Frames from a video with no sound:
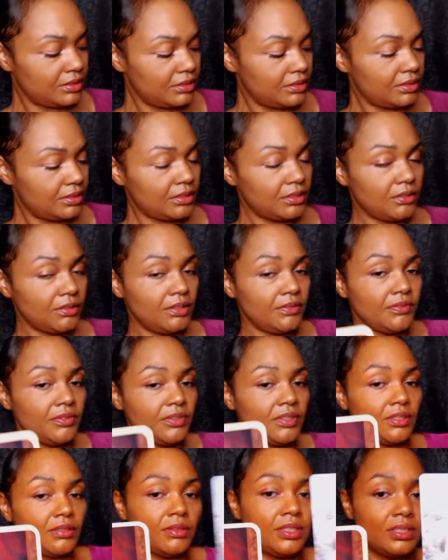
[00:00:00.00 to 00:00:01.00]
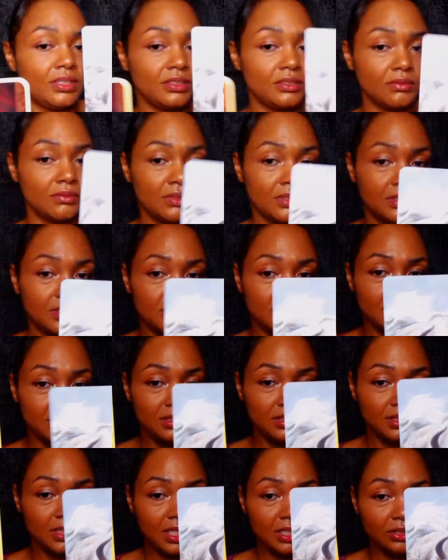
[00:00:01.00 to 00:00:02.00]
So even though this one,
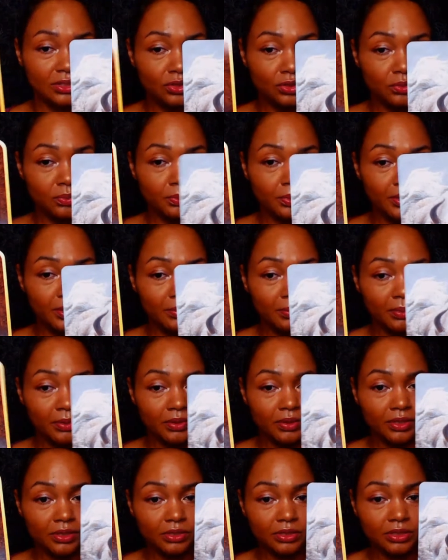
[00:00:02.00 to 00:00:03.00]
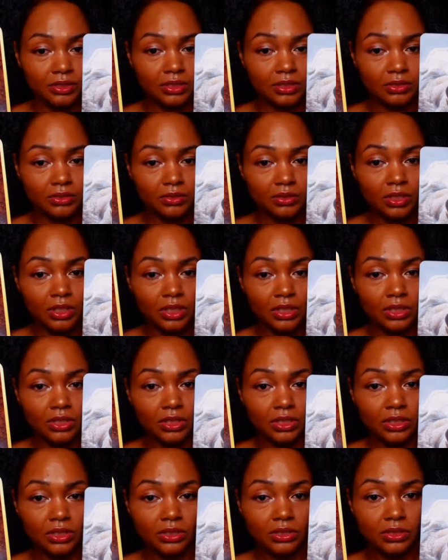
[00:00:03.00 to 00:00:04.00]
it's not two people, there's still
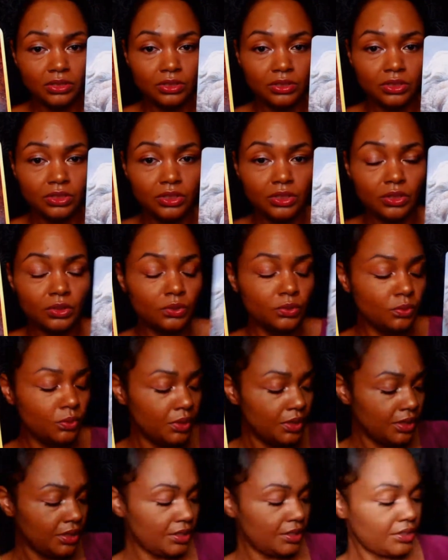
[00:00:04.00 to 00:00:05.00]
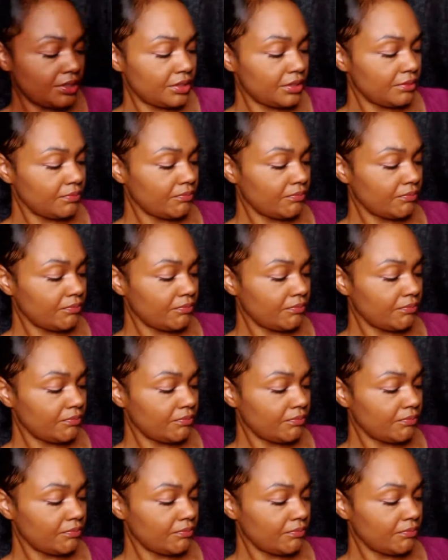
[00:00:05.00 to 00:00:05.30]
two here.